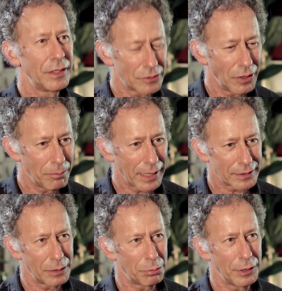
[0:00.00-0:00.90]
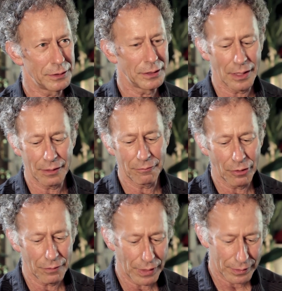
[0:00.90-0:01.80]
This is called Back to the Present, and I
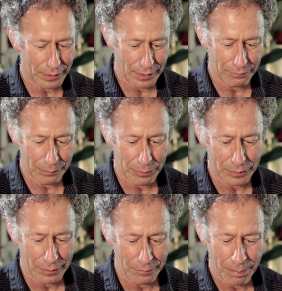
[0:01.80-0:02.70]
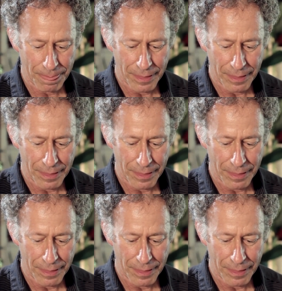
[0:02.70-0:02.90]
wrote about it in my book here